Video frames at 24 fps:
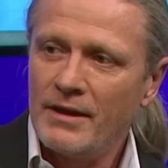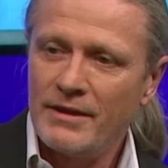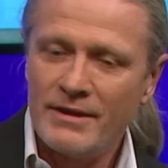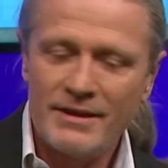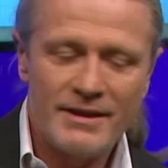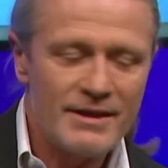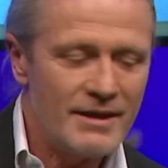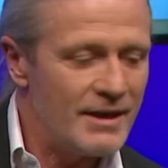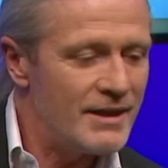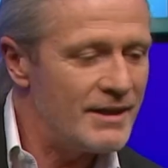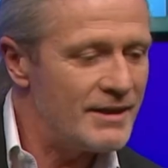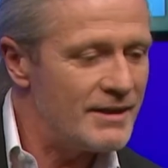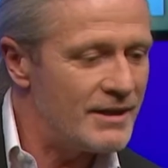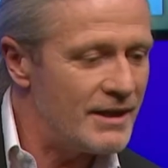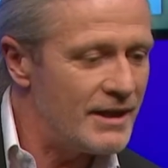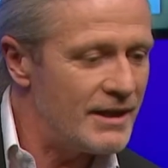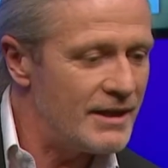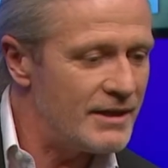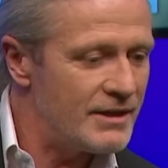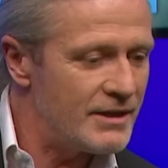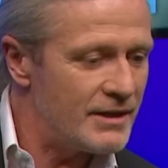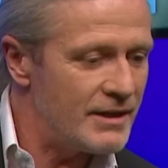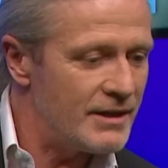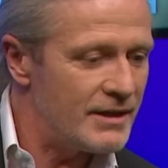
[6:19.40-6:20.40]
The, he,
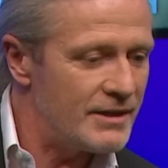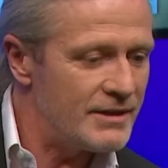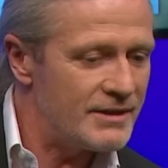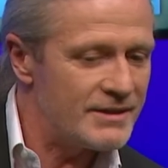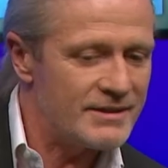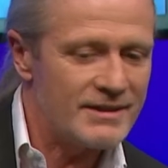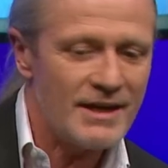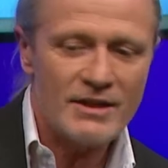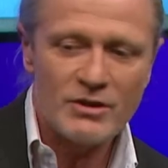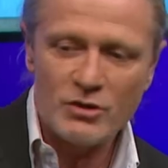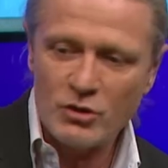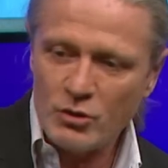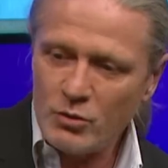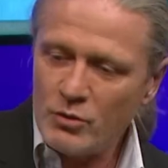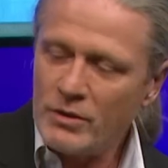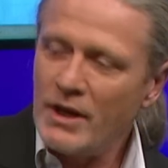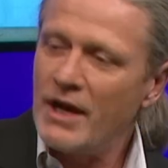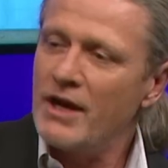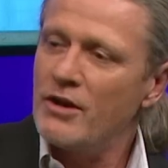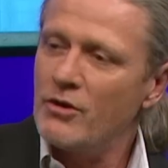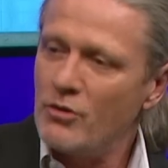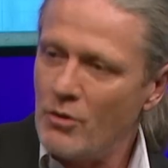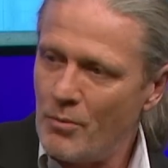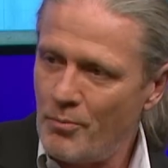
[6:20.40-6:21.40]
he, he said
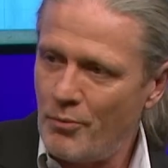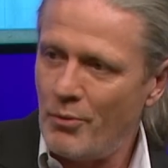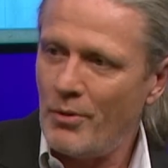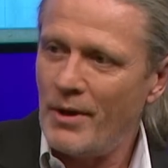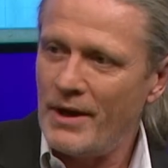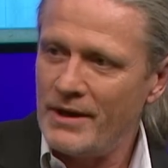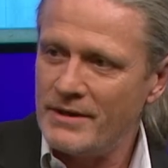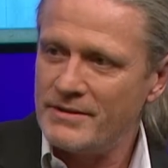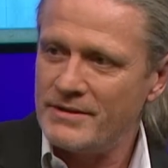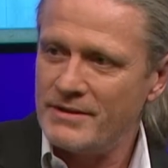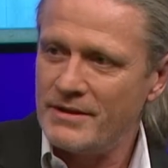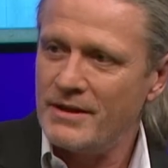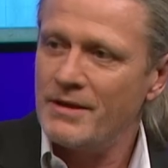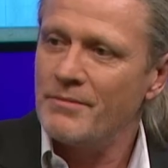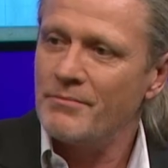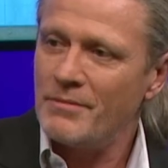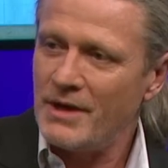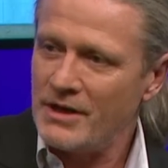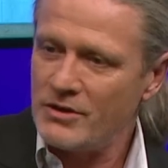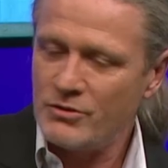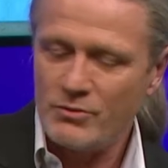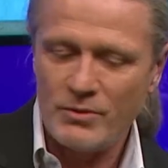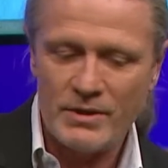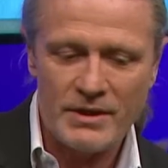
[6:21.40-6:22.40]
today in the press in
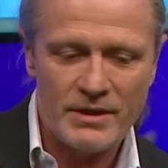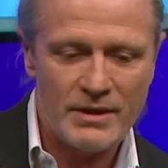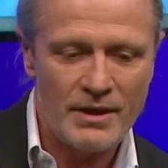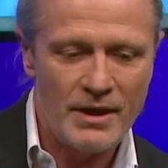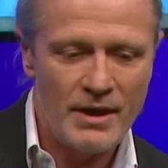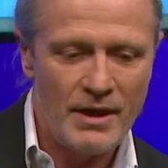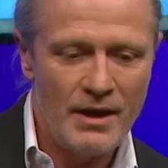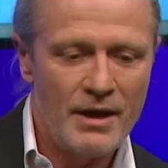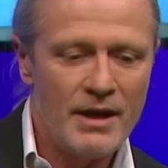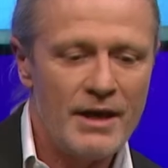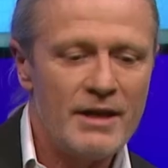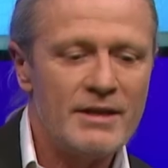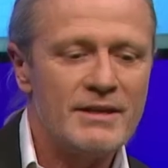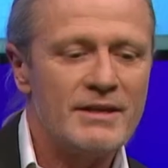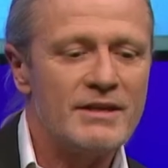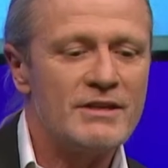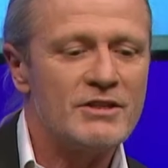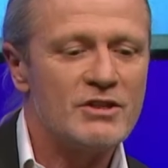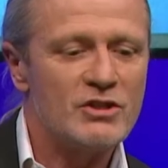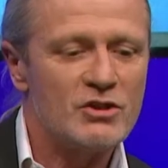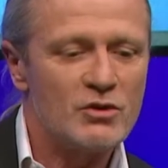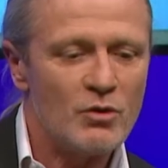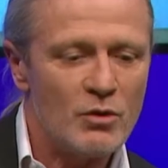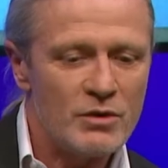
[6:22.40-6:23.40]
Madrid, it
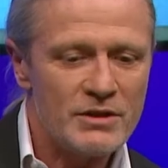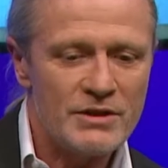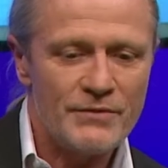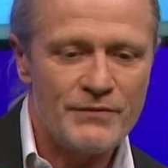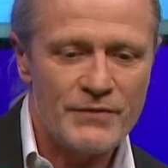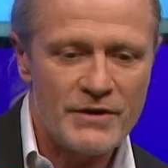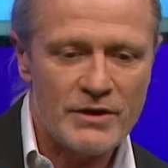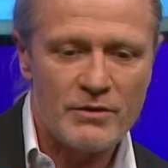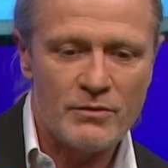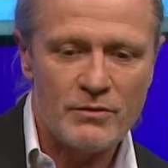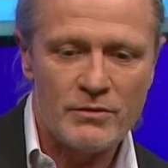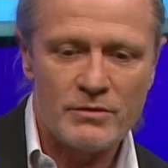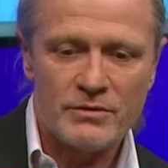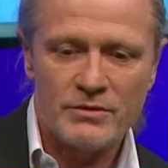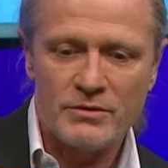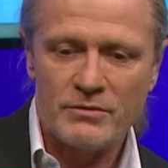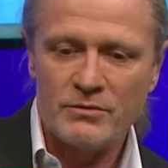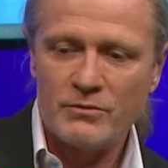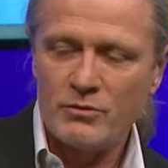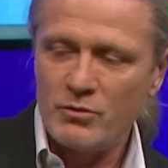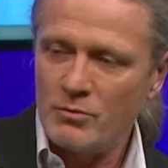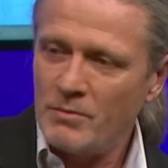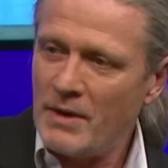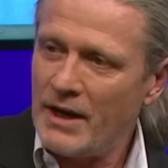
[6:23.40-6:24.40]
is so difficult
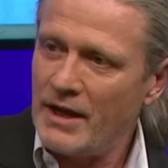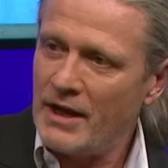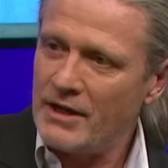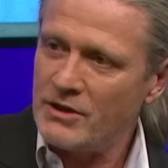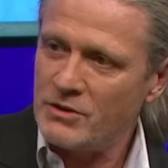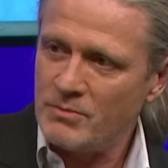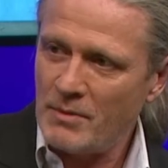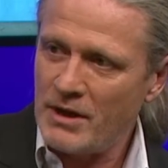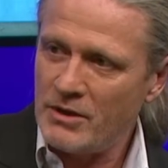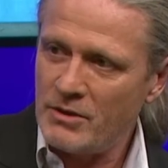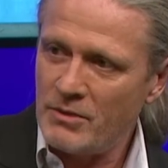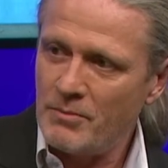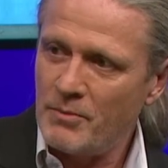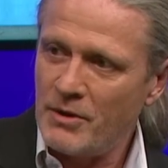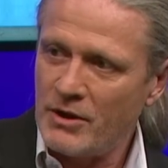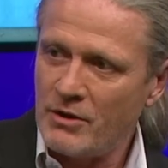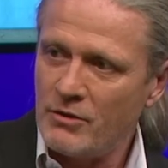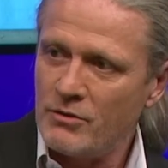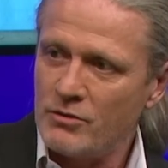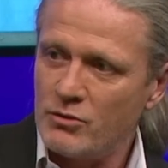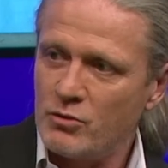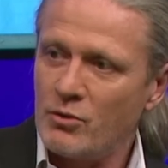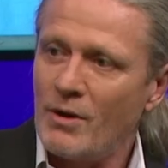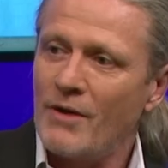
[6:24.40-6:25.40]
to manage Madrid
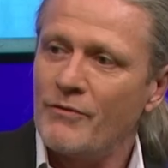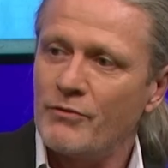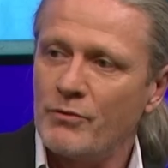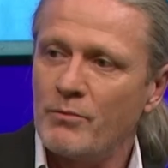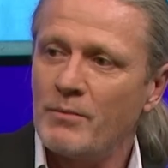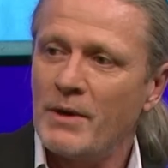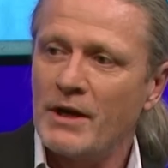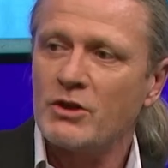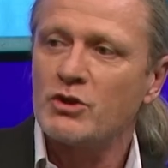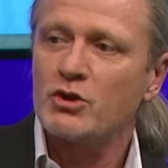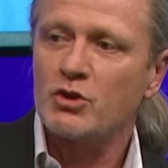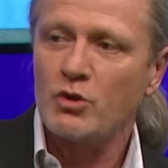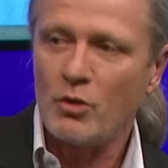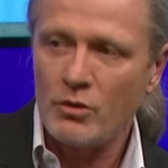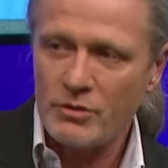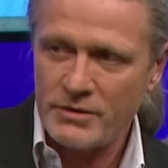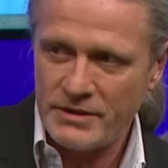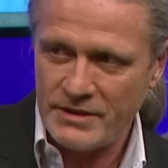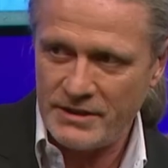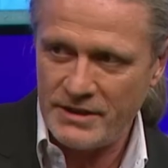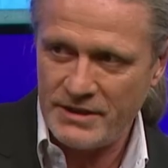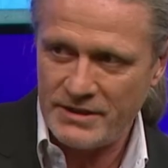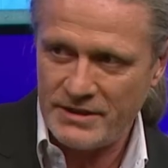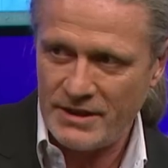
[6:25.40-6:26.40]
because you have to make
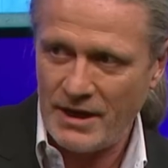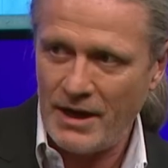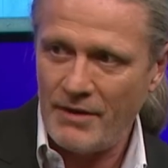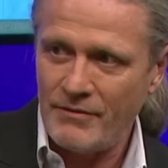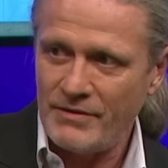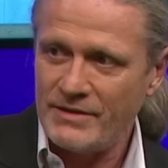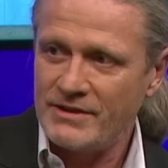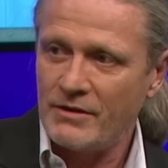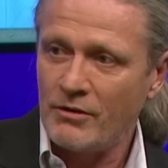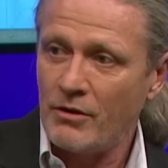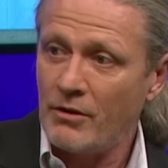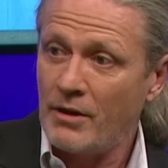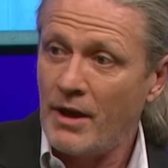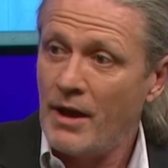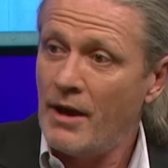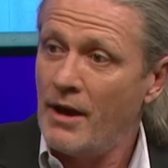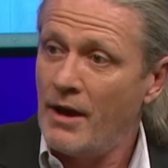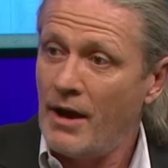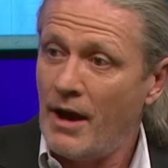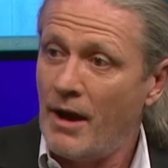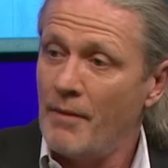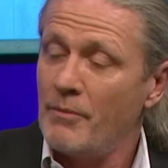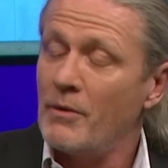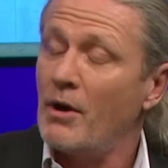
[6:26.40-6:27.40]
choices every single...
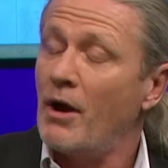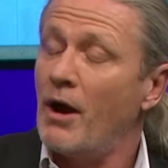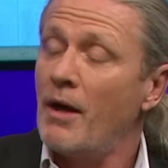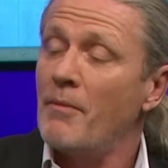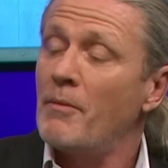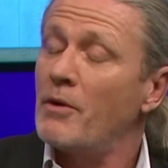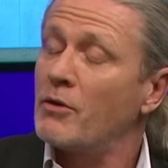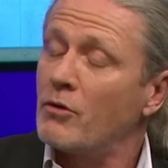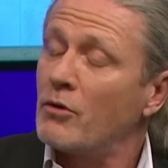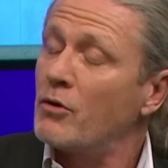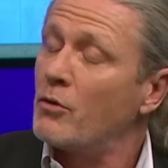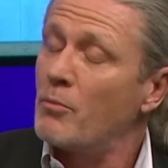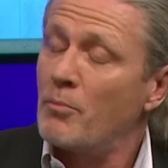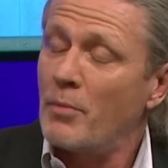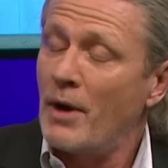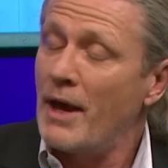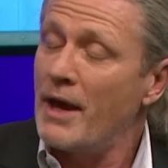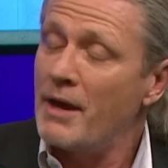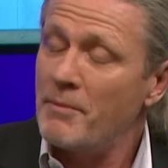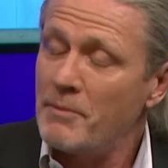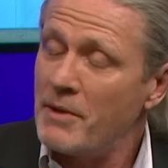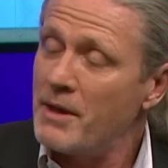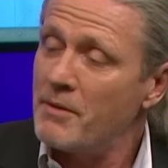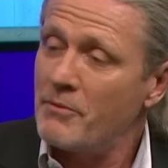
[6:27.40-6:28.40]
I'm not, I'm not going to
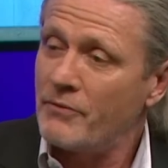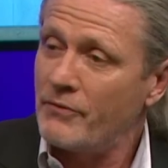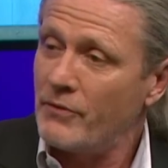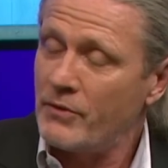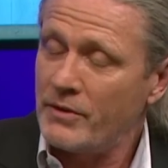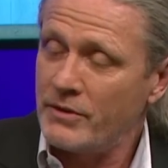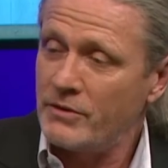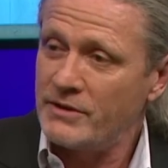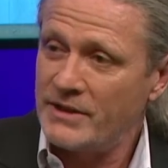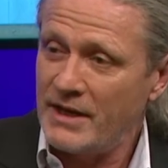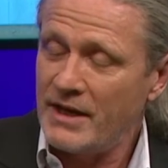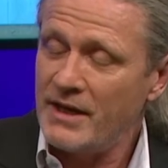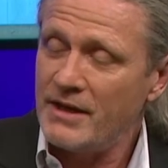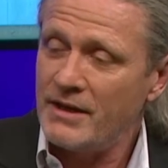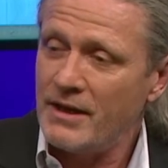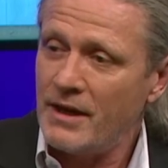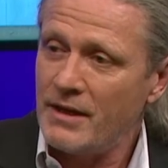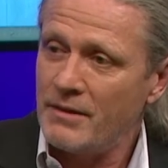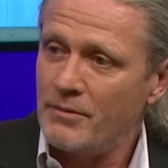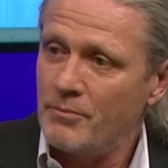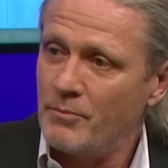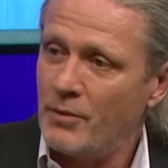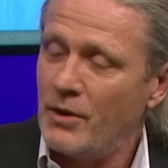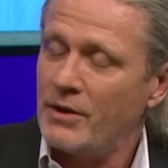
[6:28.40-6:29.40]
blame him for saying
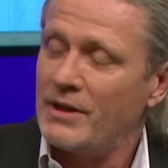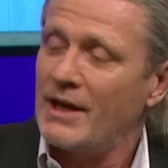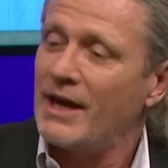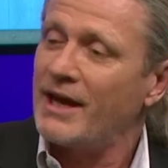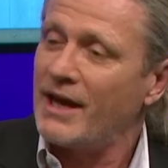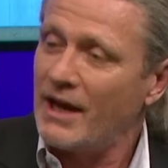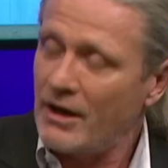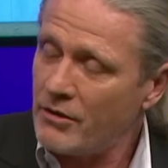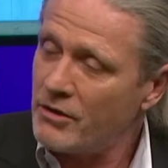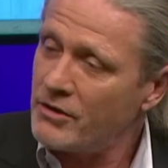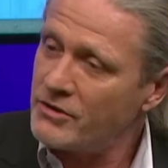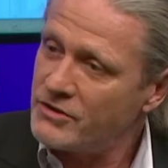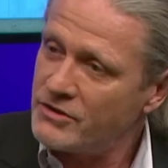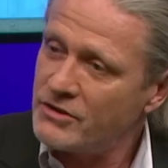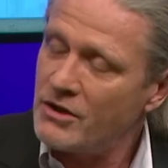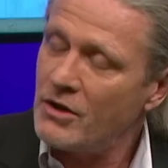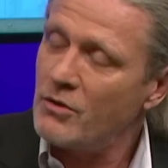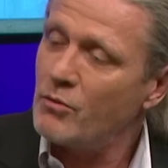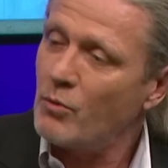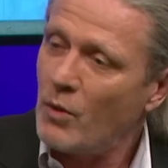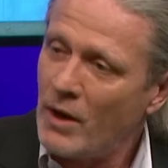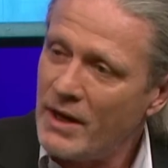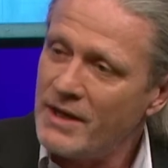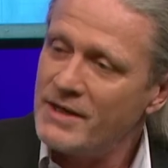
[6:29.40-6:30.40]
that, but I can
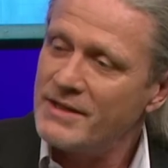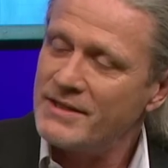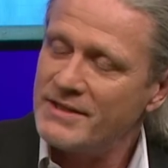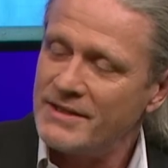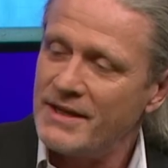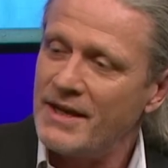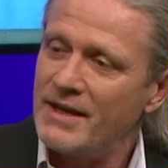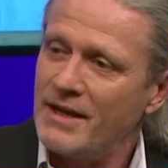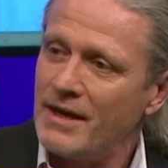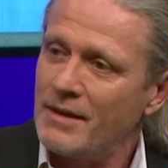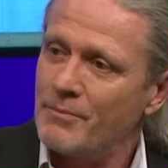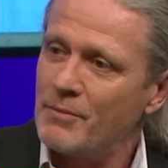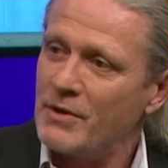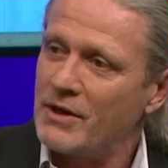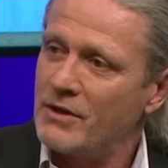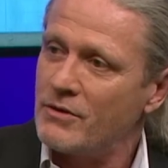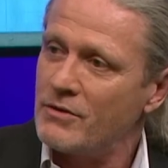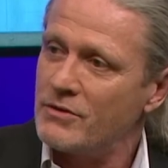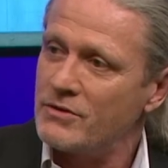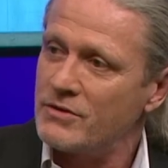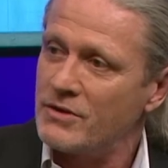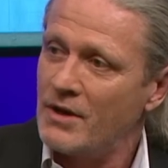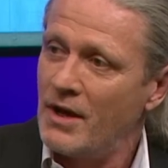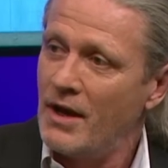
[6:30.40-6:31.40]
understand why he said that,
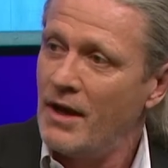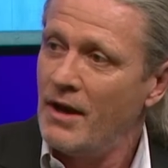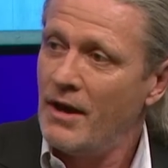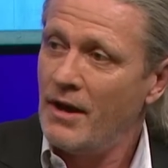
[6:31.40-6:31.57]
because